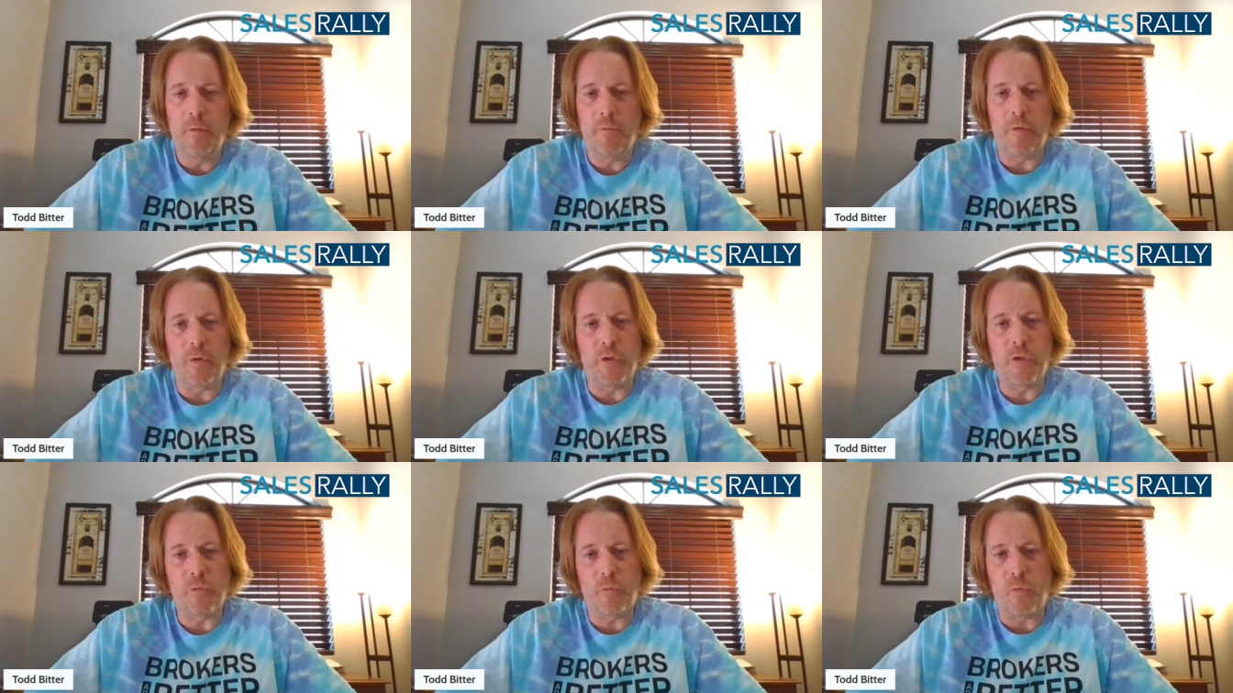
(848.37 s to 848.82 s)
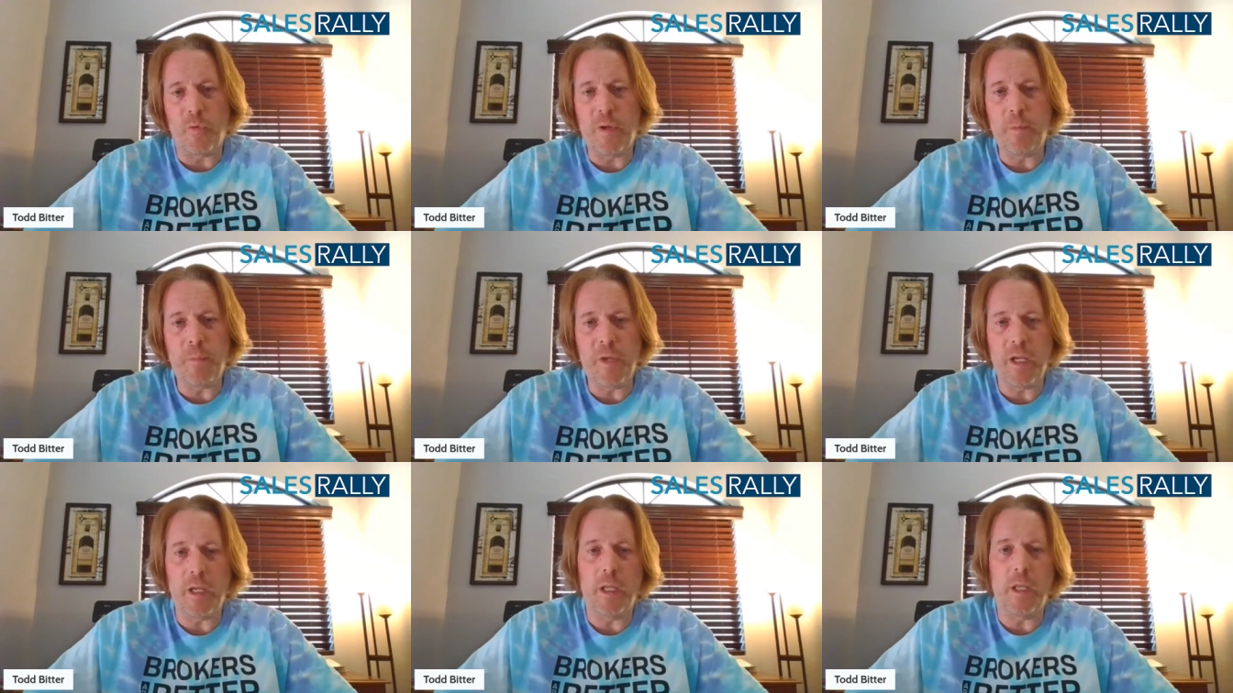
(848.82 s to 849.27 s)
for
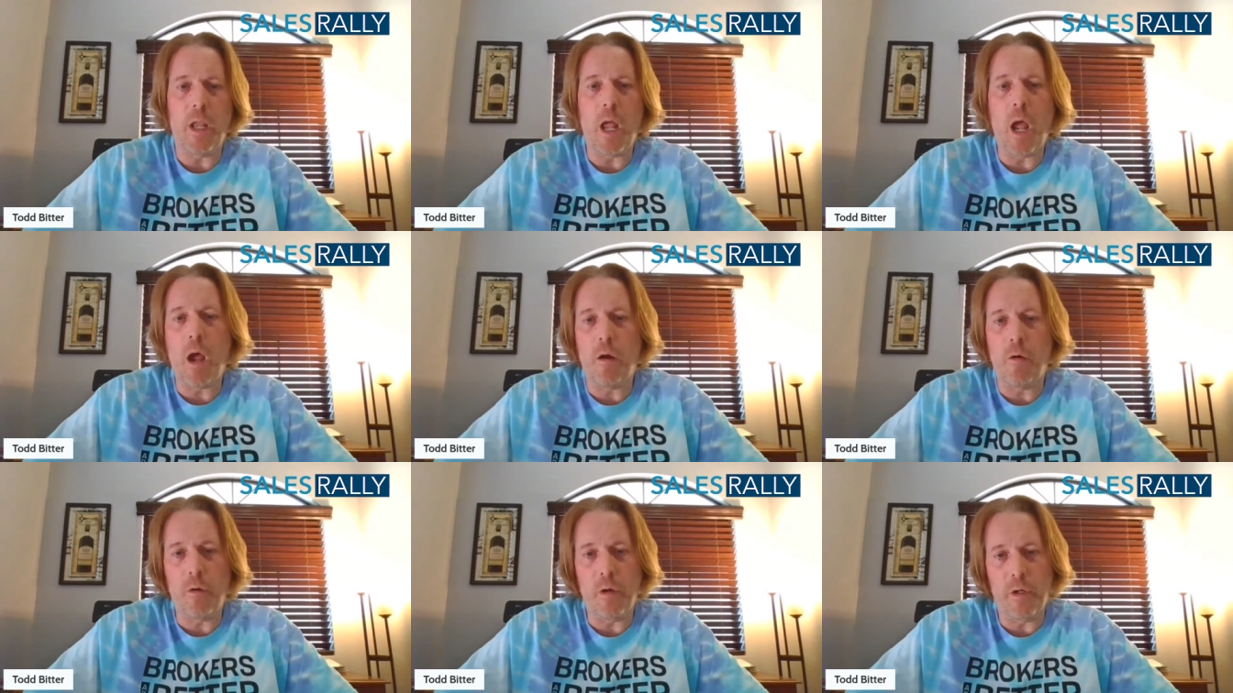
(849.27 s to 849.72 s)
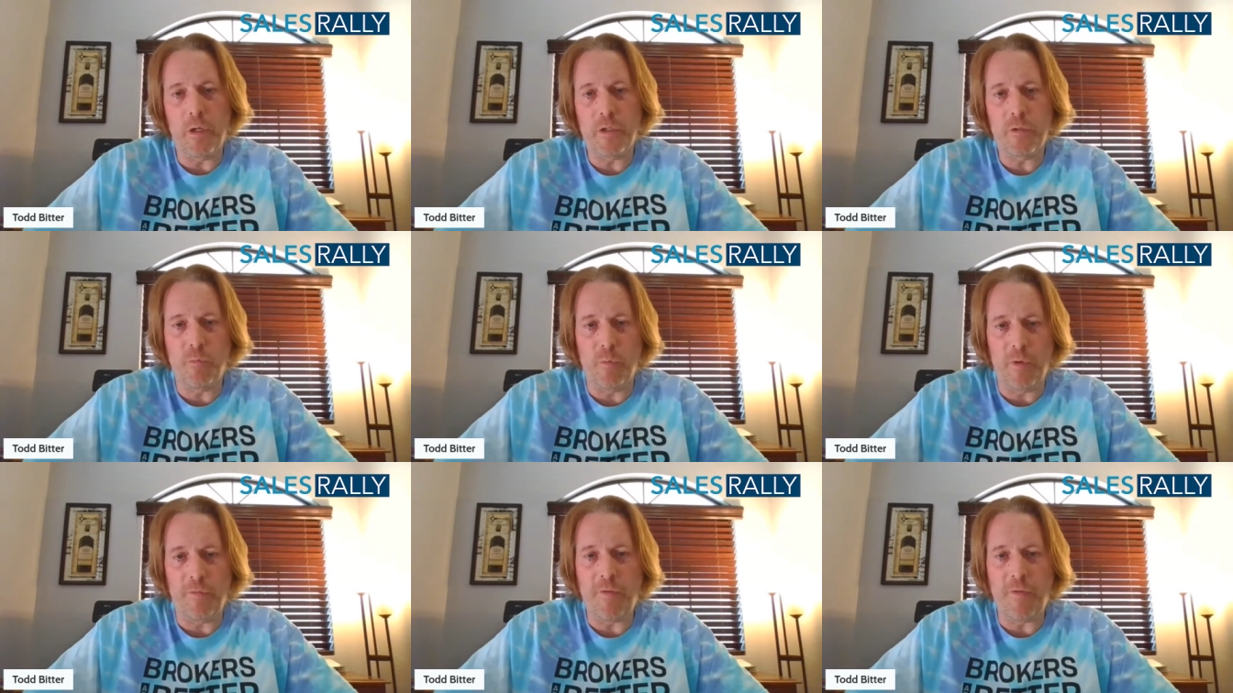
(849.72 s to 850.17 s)
three million
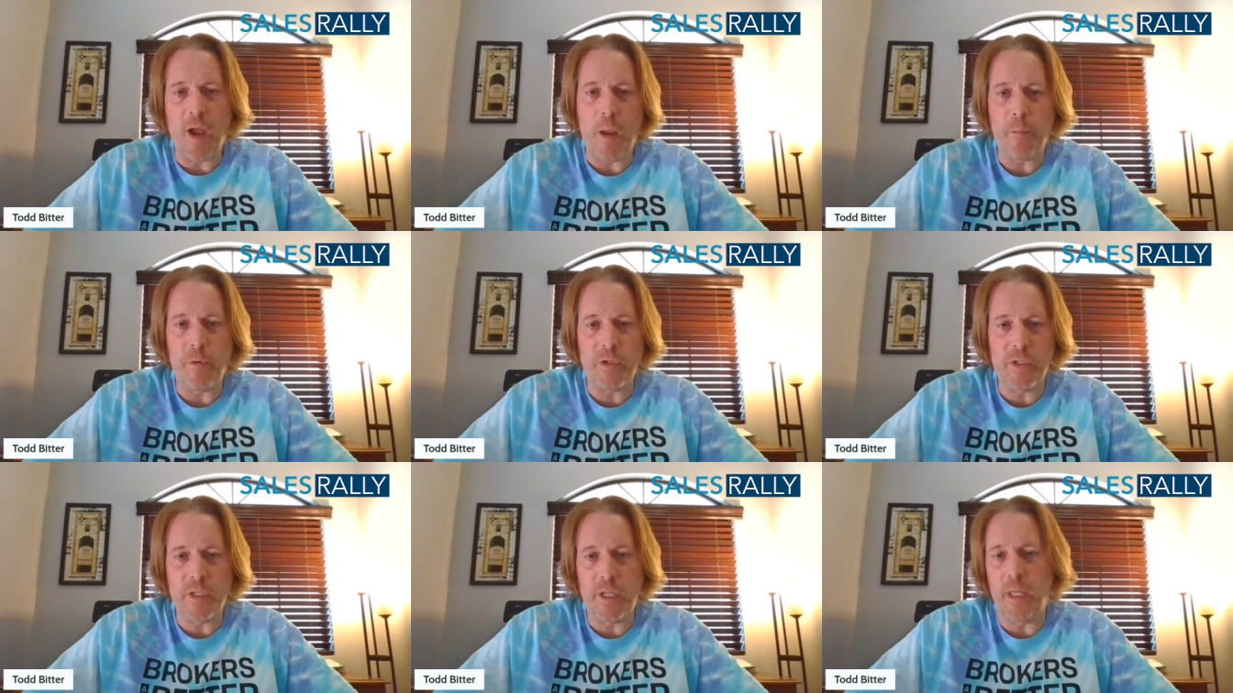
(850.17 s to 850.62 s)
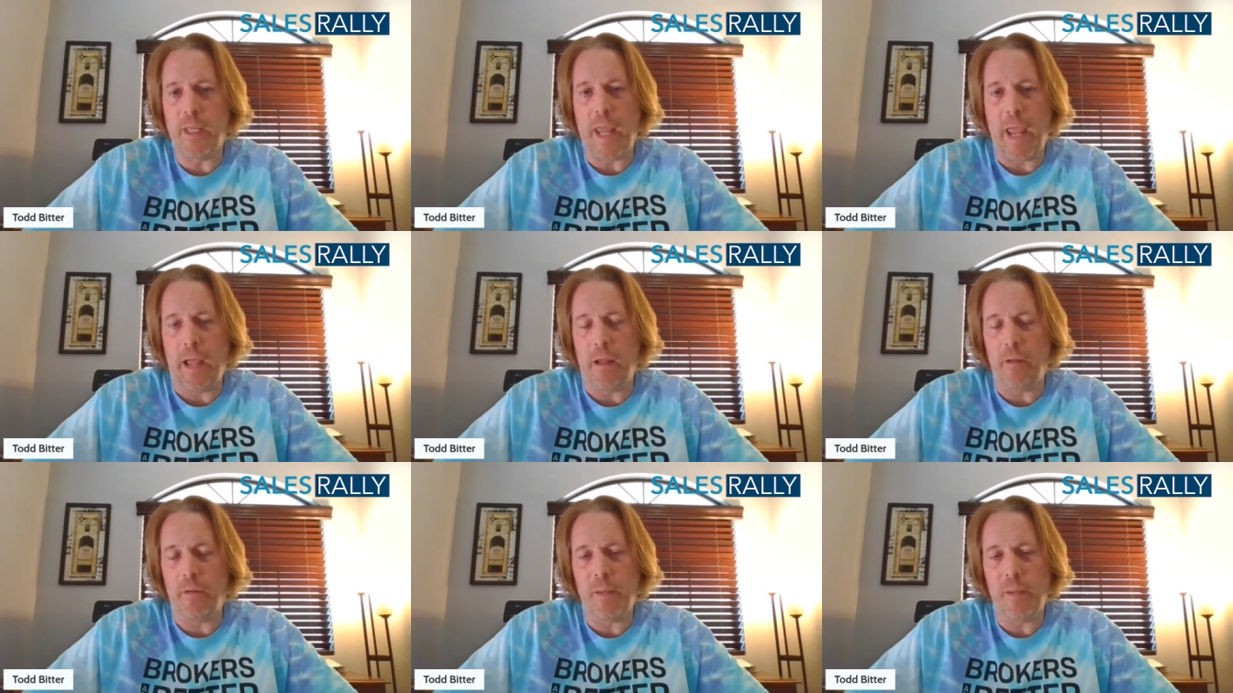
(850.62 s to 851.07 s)
dollars with five percent
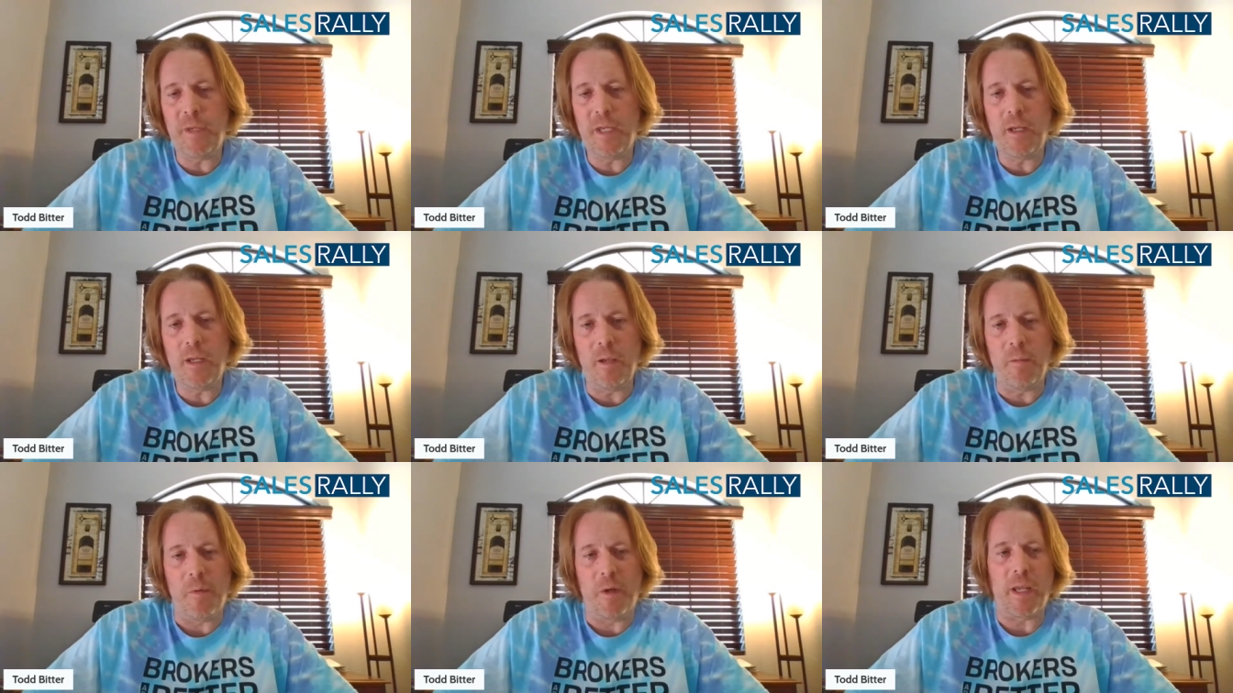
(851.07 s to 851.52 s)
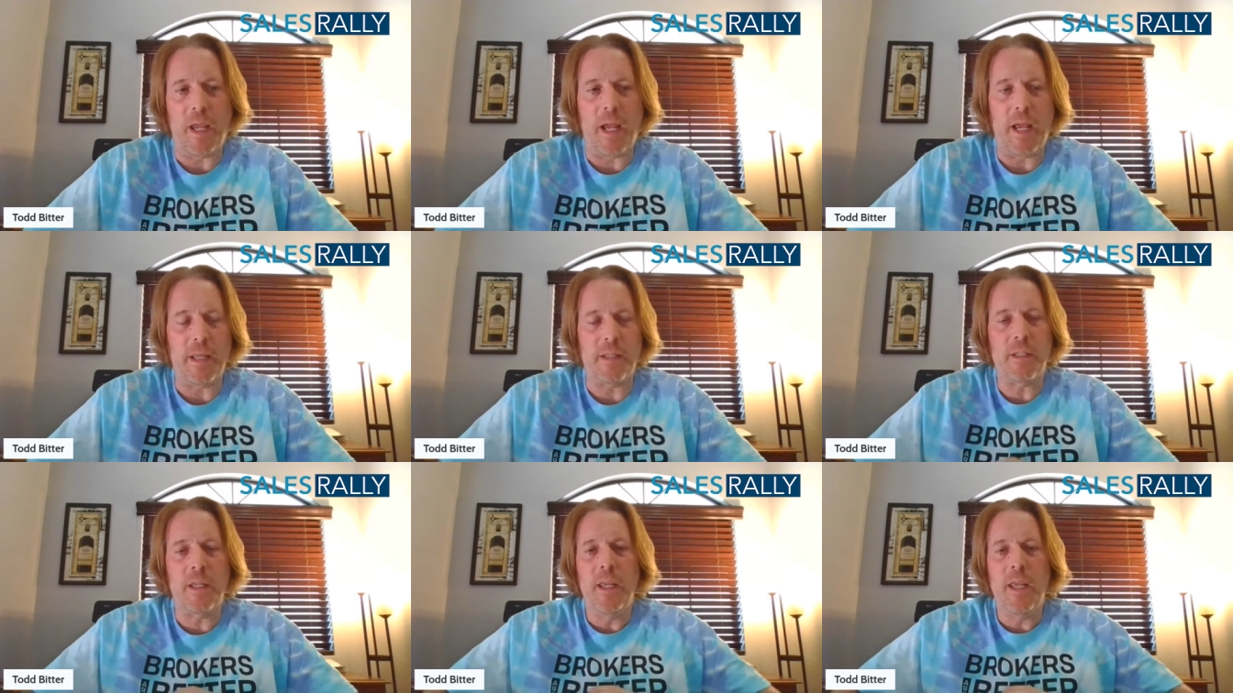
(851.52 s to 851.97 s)
down? I mean, come on,
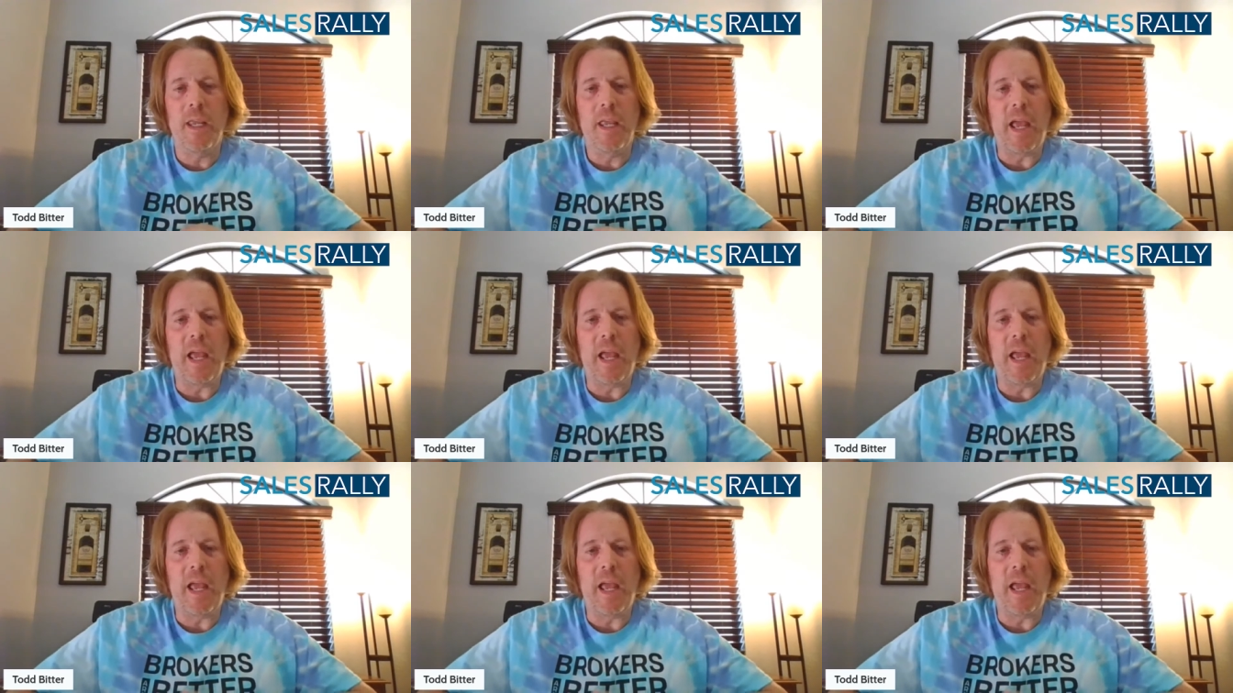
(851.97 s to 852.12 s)
guys.